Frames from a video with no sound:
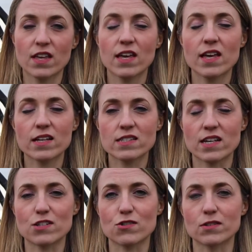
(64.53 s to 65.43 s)

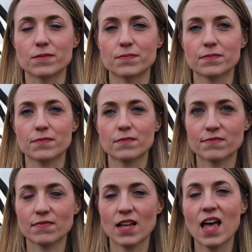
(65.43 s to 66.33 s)
etc.
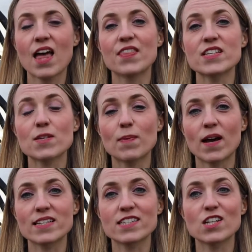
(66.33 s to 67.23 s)
This
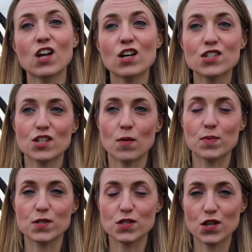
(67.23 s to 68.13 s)
applies to larger
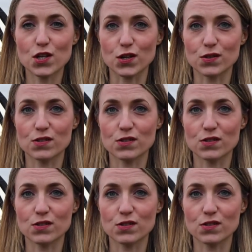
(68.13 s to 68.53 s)
numbers too.